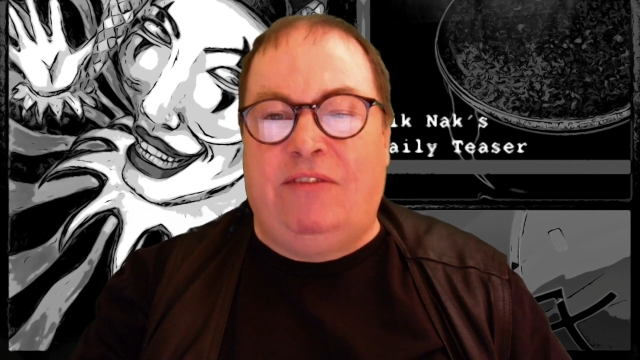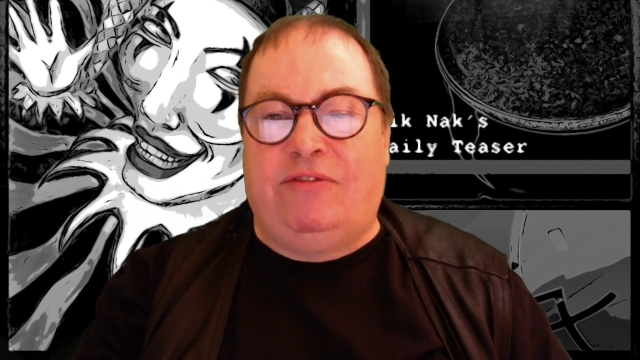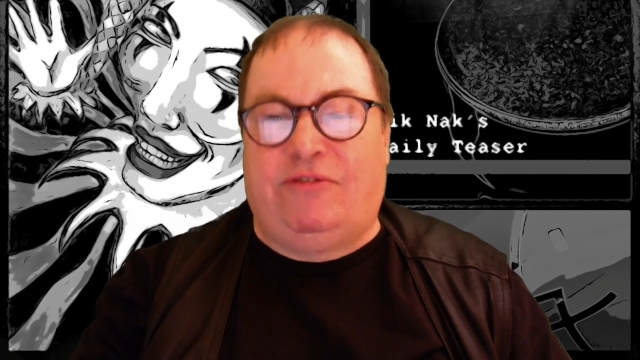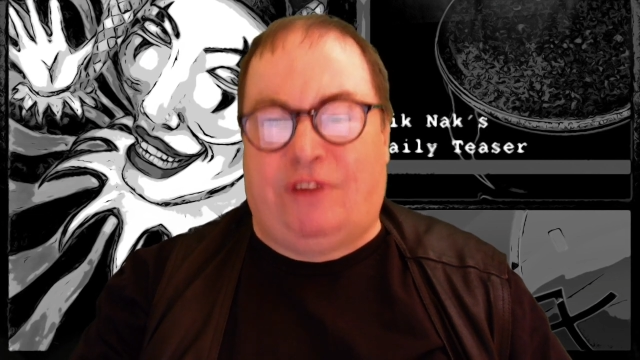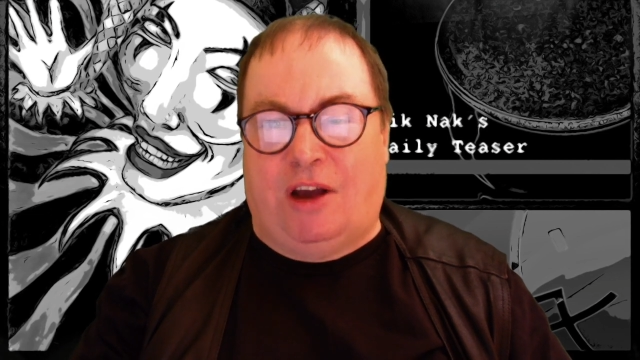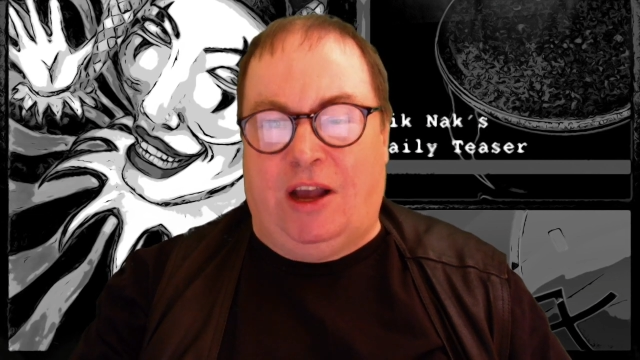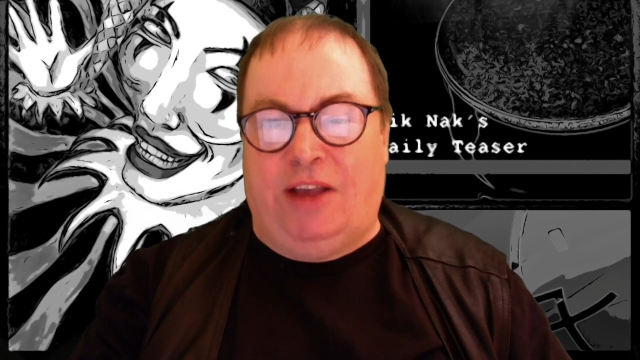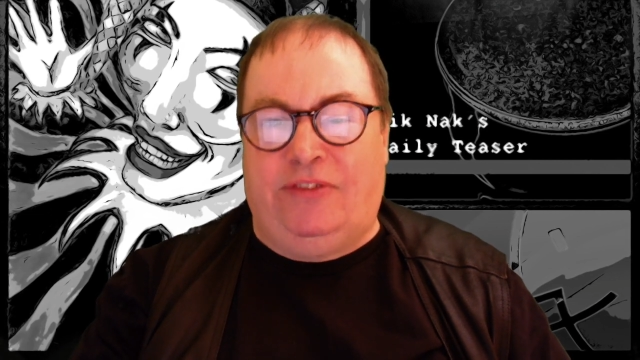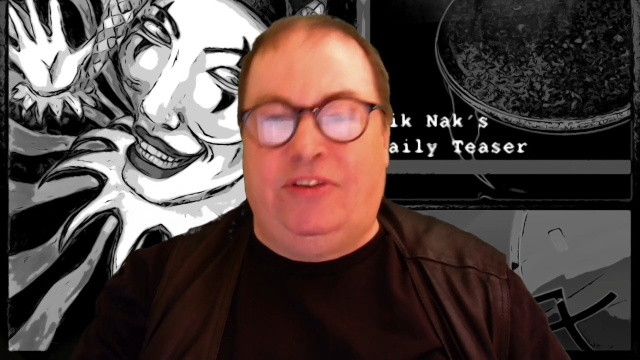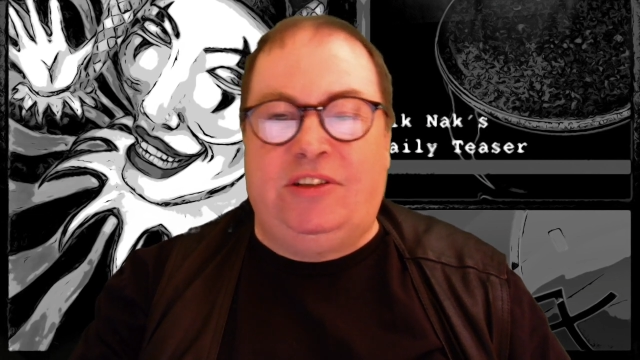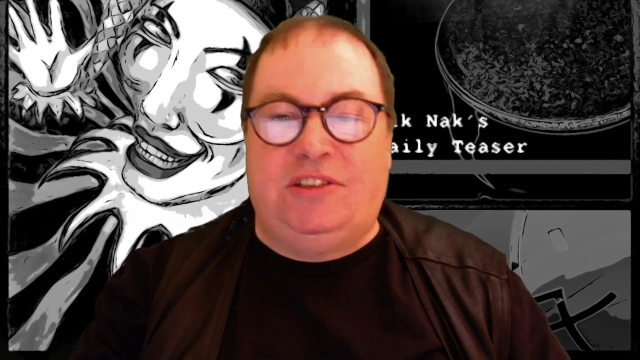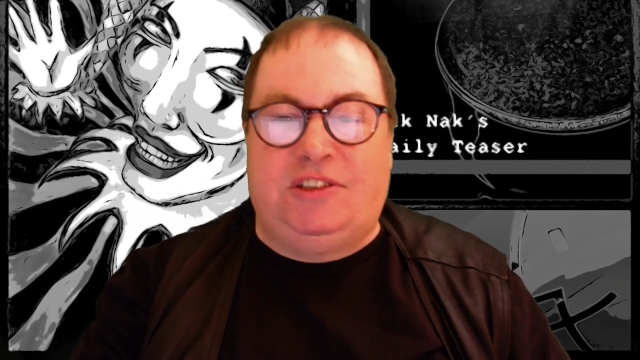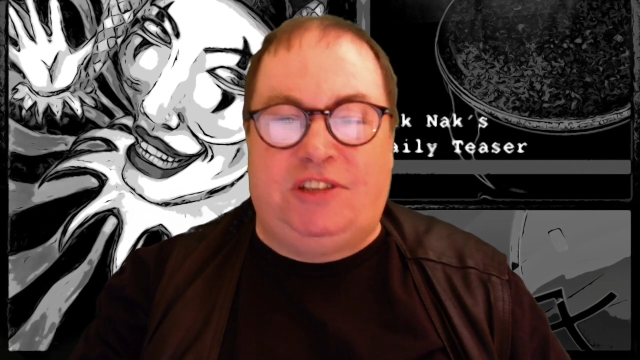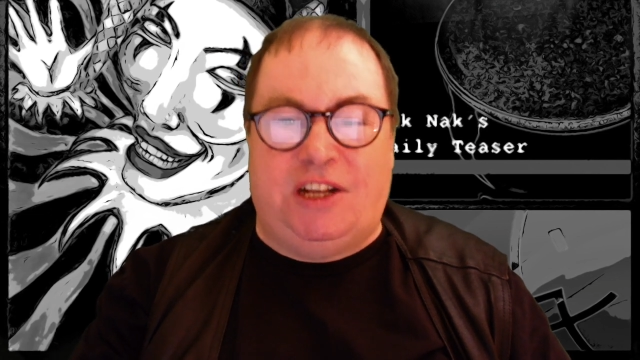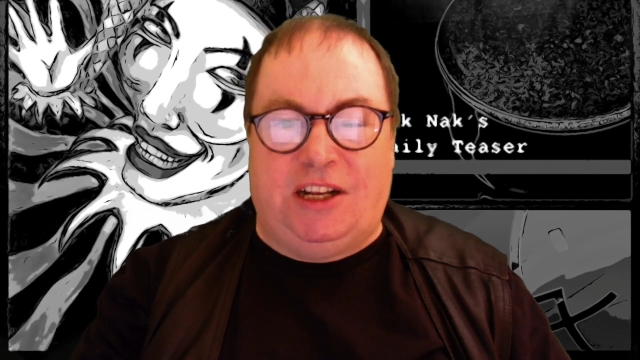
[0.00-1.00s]
5.
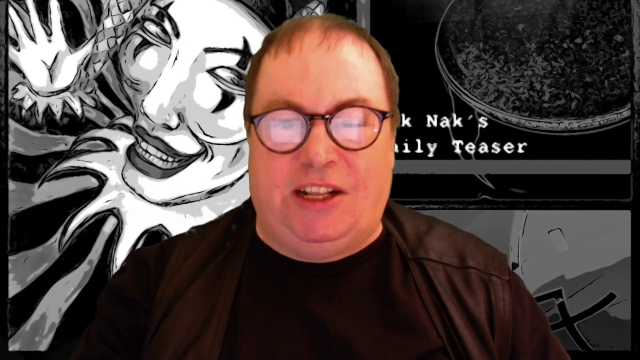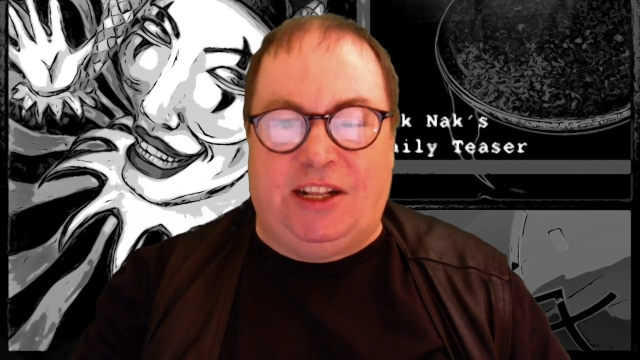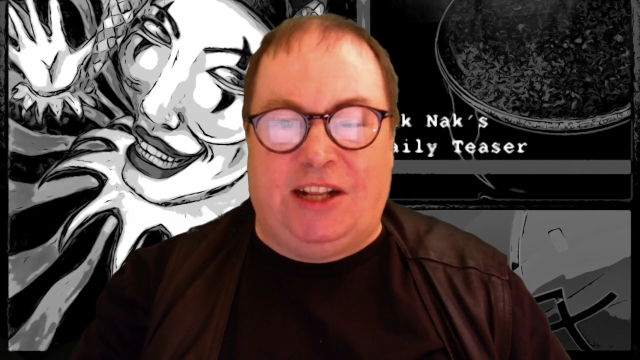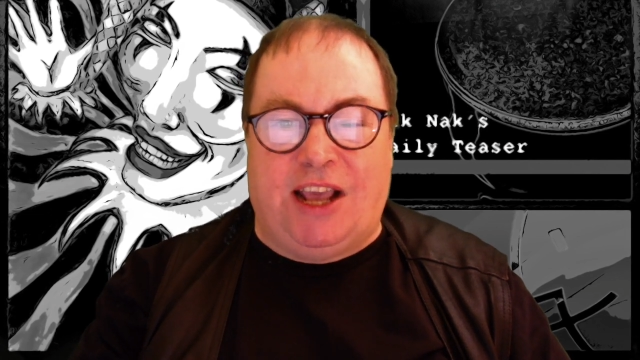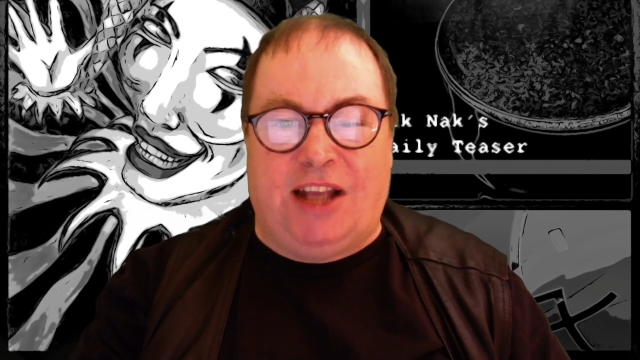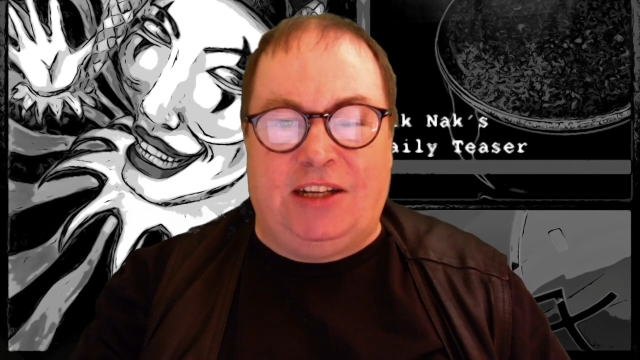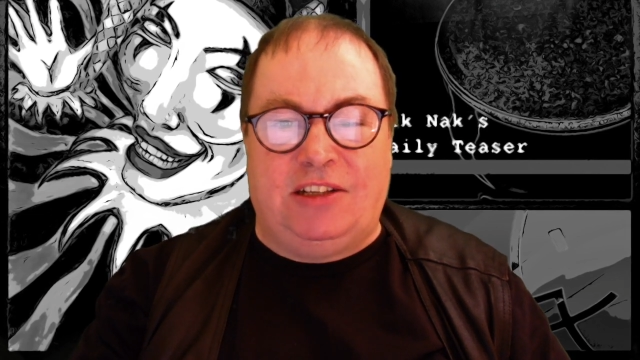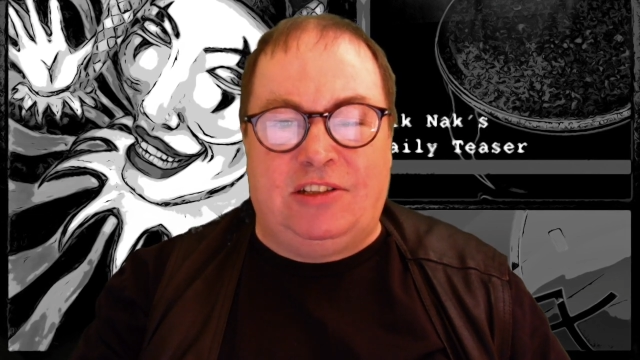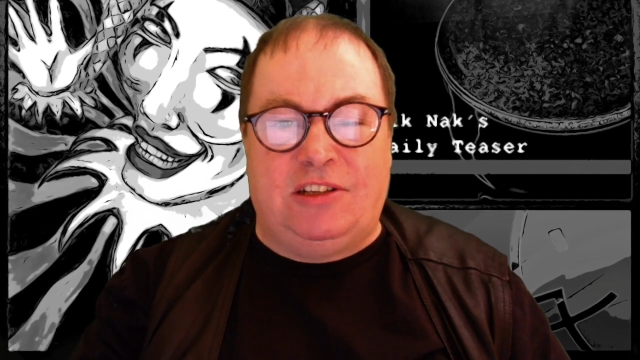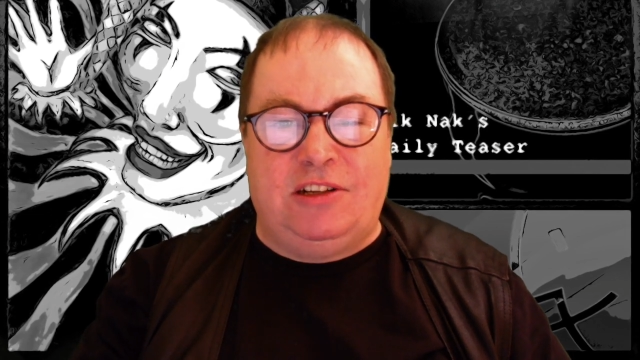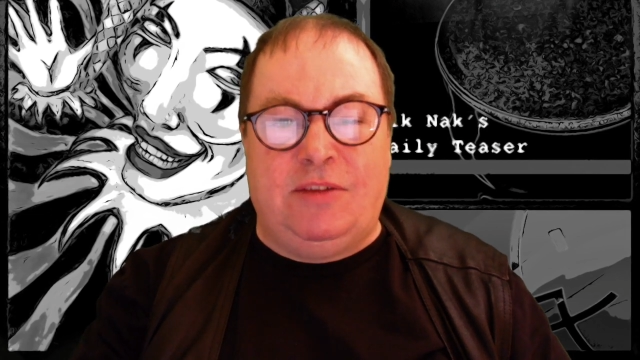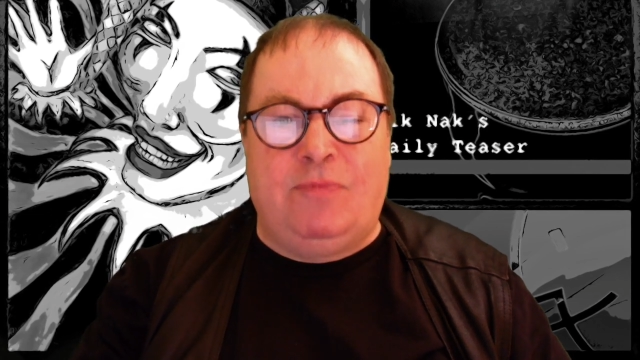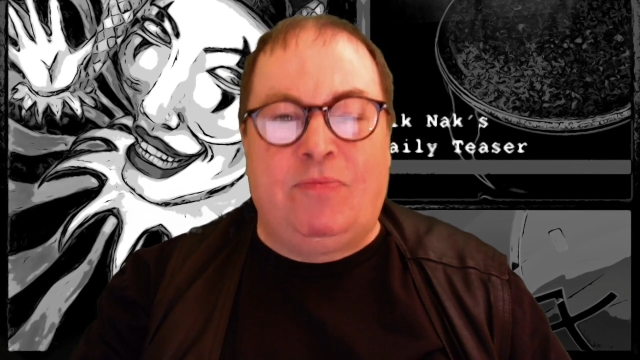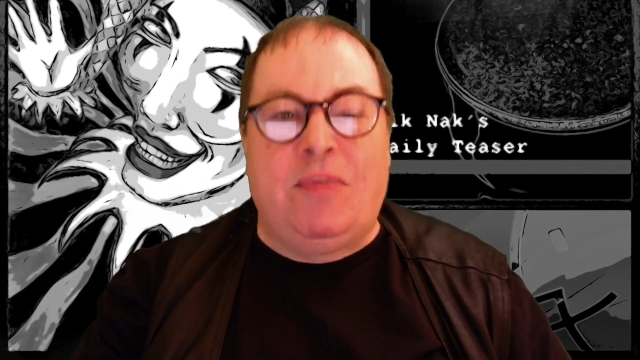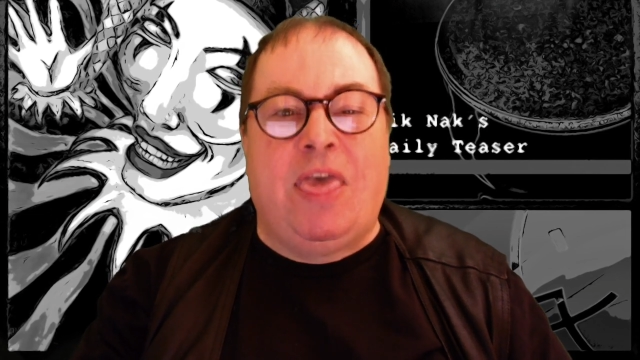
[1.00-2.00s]
Gillian Anderson.
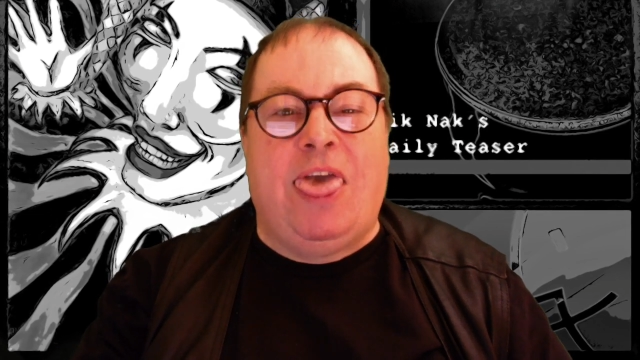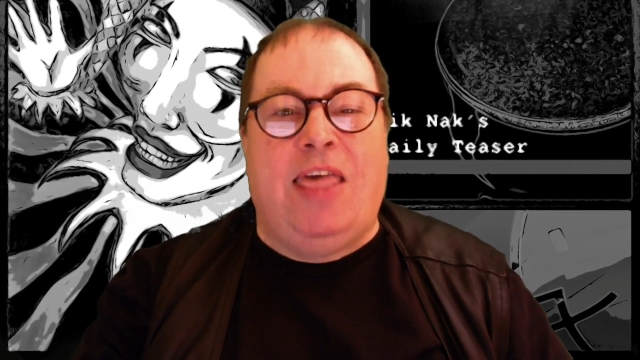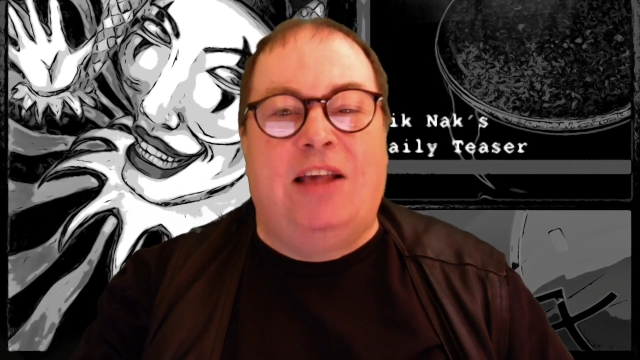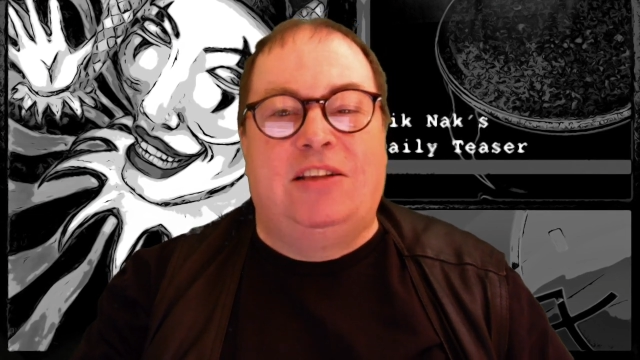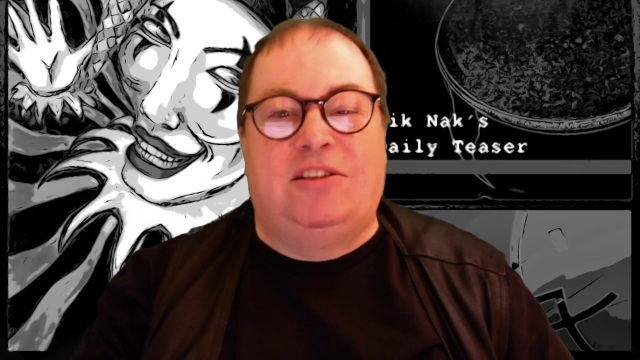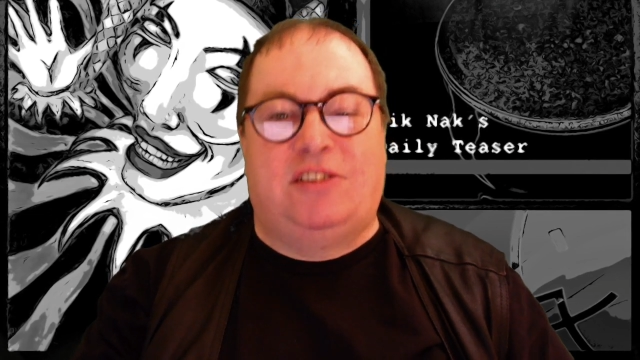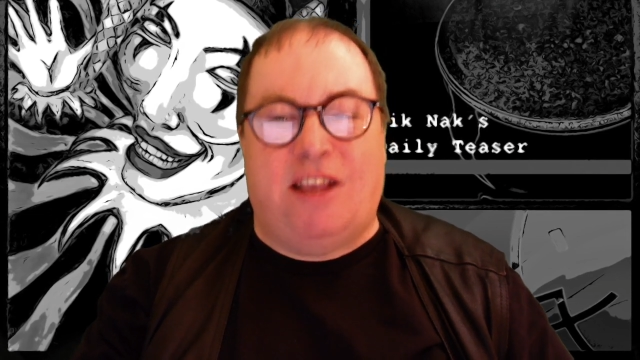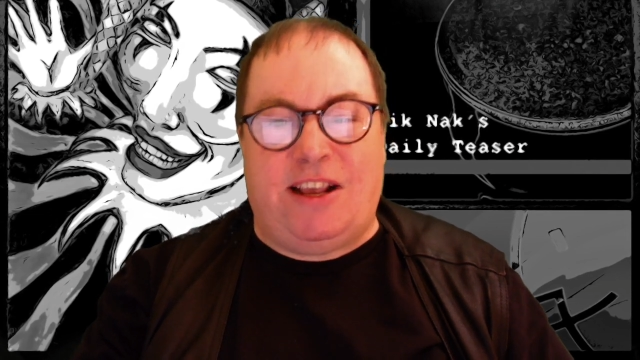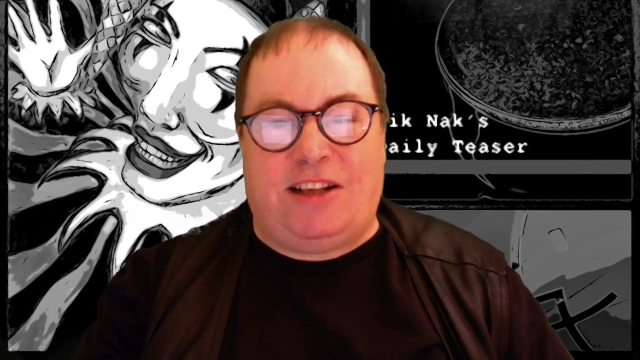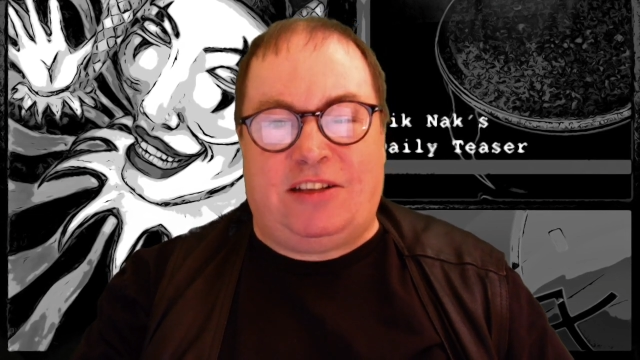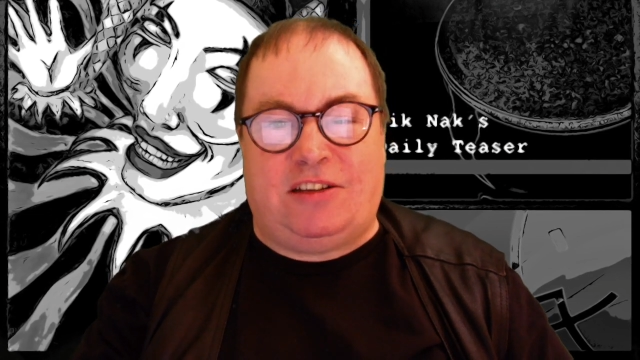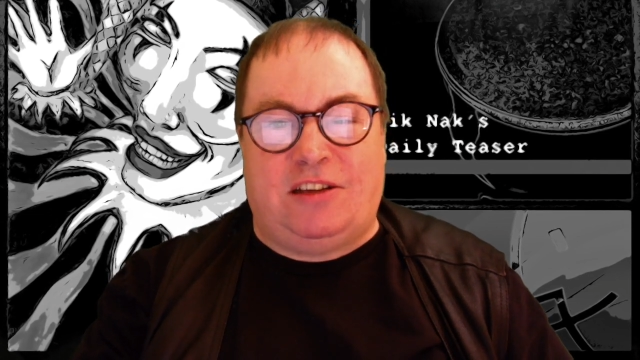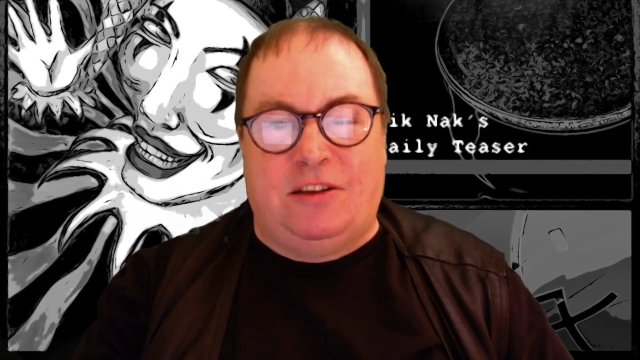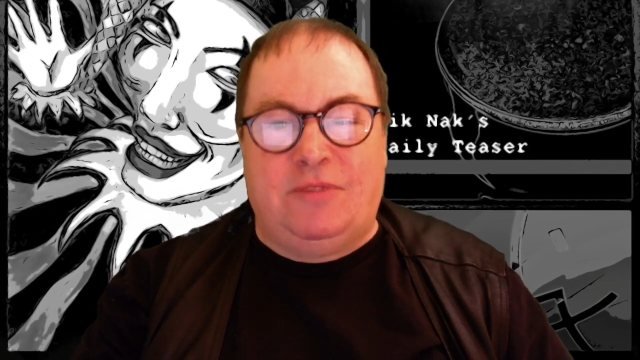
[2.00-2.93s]
6.